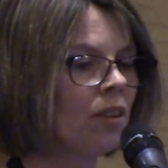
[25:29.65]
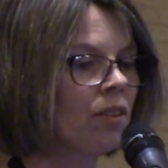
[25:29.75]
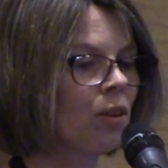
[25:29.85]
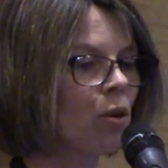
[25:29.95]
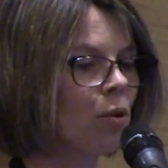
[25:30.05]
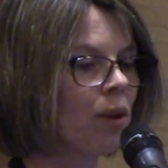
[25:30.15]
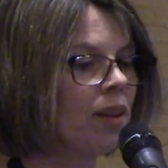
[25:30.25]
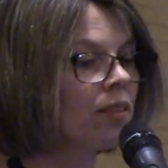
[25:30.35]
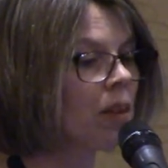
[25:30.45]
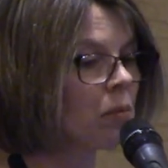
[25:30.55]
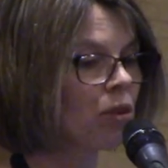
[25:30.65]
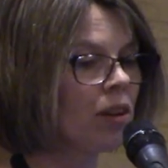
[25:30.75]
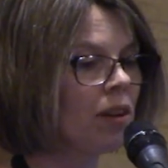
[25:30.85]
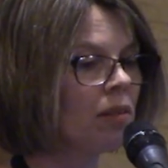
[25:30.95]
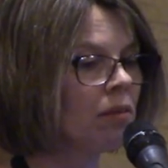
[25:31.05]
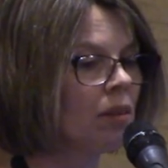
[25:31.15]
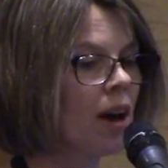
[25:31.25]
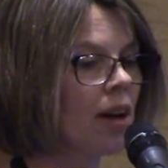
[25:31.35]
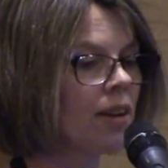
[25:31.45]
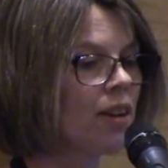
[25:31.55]
So in summary,
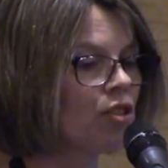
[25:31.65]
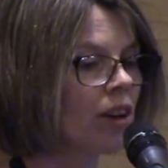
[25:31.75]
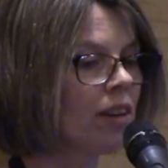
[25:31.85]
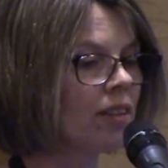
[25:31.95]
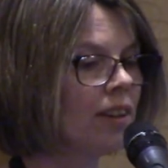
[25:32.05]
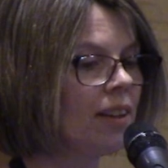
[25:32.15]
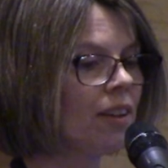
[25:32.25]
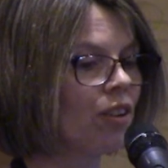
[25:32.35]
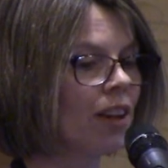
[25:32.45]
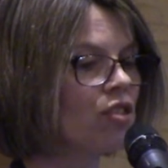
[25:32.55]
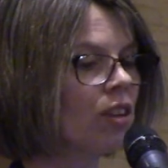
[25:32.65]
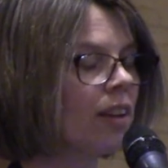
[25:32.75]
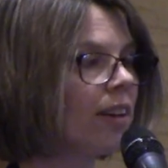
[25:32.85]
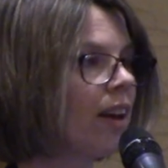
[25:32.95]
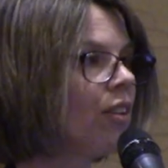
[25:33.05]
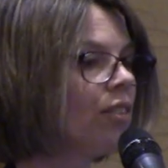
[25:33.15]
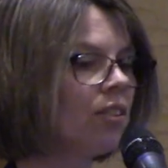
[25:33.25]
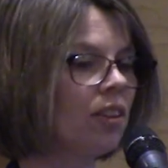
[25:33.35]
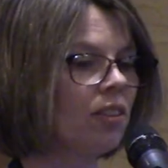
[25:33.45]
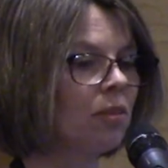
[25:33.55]
nitrate in irrigation canals
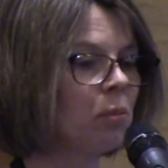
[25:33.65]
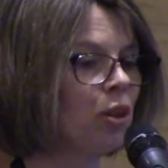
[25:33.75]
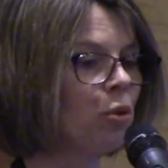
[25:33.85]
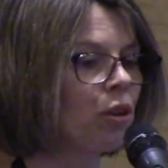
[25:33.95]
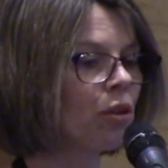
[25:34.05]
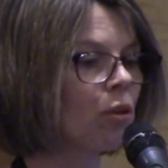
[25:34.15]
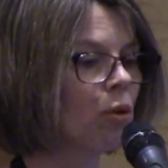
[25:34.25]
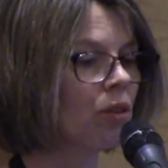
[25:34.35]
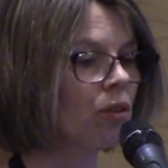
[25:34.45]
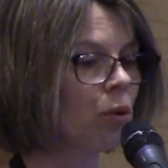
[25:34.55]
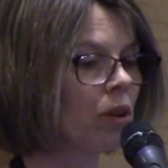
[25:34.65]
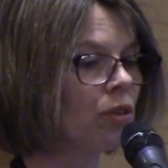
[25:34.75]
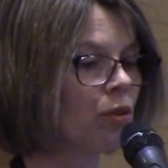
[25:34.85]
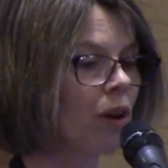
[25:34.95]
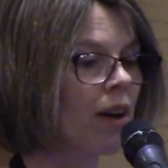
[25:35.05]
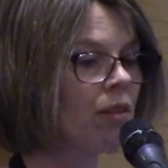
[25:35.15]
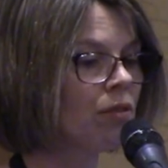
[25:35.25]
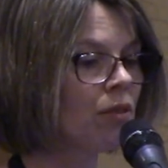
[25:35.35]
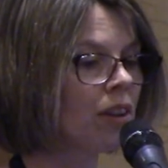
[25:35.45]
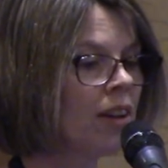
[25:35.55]
is manure or
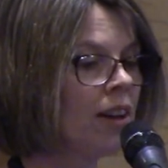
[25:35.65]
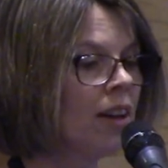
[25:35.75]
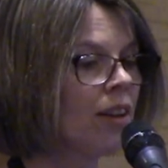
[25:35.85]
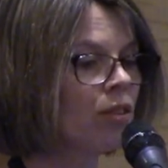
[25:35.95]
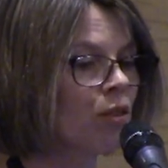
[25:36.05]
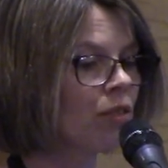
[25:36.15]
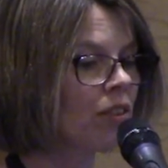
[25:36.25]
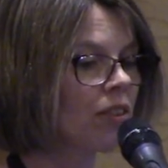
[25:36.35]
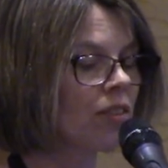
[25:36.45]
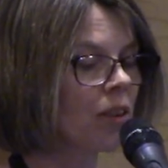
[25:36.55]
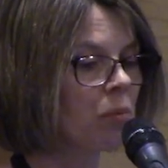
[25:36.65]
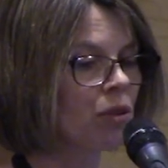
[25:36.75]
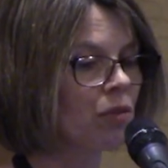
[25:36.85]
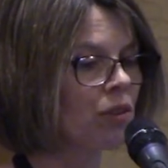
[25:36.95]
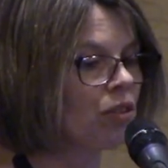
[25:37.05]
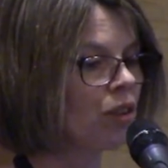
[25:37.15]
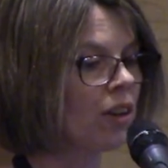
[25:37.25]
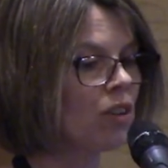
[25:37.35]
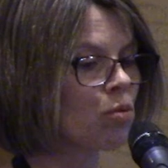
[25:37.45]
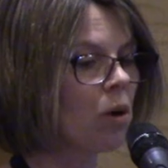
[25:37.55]
soil-derived. Surface and subsurface
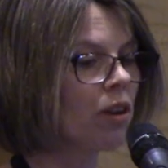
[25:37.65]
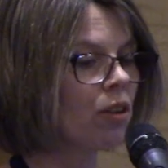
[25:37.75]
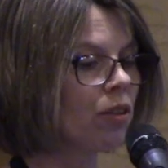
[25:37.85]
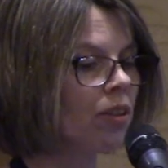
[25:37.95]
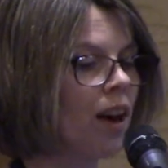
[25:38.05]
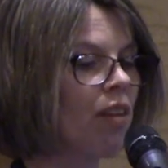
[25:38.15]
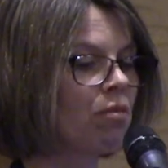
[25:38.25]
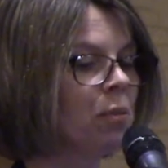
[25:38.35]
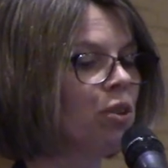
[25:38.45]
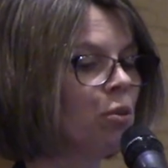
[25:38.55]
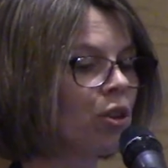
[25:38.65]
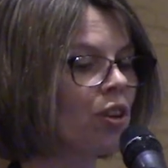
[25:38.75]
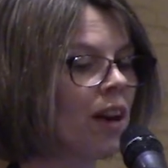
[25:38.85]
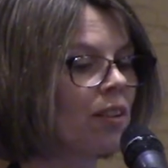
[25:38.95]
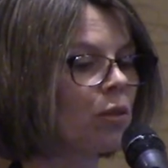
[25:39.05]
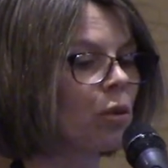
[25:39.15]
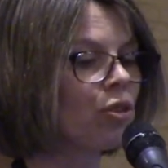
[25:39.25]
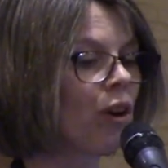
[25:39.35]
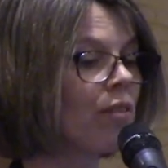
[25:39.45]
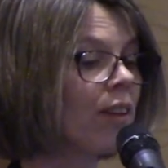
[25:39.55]
drainage waters have manure and
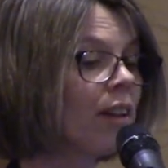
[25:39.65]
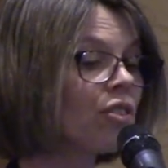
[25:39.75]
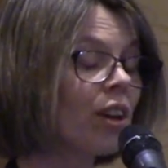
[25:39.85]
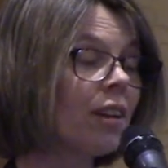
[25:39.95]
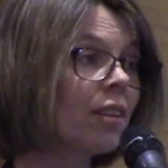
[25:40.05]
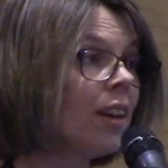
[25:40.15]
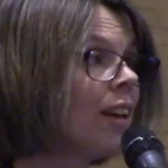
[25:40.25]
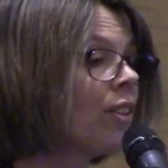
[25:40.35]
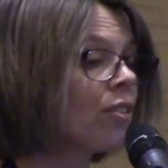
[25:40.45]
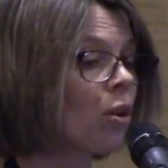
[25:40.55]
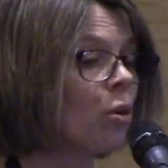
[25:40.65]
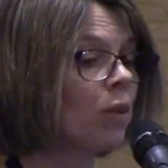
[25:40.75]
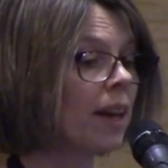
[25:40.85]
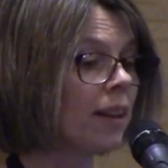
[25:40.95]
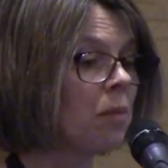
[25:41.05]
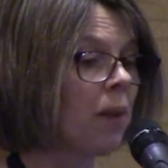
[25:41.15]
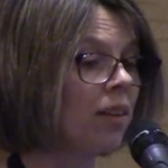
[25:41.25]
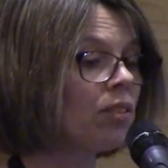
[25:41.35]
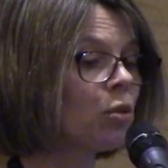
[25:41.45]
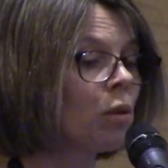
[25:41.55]
soil-derived nitrate, so likely
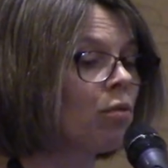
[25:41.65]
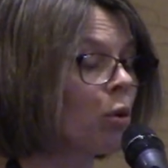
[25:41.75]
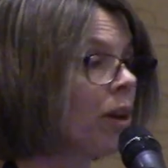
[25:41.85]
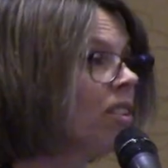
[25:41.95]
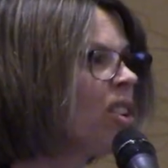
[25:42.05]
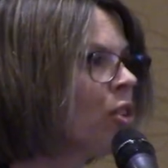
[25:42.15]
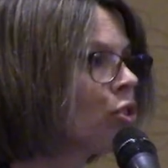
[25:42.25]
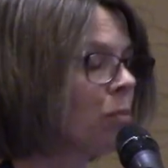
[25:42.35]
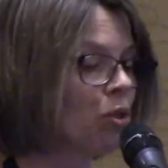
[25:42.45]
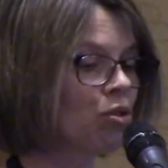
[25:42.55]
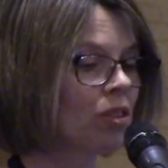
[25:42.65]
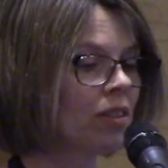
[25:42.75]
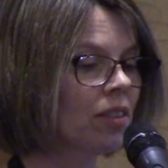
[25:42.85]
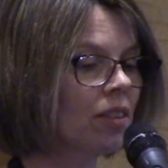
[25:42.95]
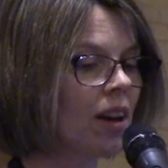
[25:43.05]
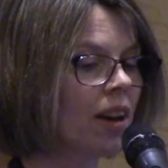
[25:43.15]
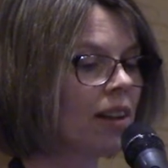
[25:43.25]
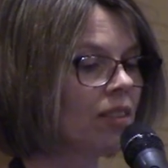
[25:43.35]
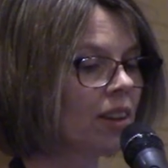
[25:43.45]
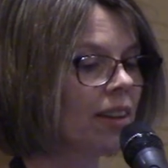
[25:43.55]
best to avoid contributions
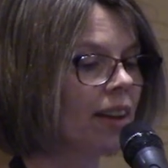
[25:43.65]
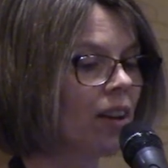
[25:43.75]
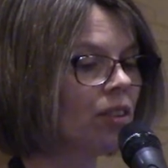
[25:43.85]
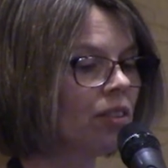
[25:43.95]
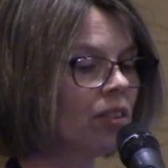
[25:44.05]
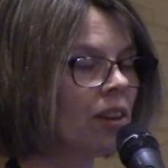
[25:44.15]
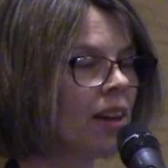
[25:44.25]
into canals.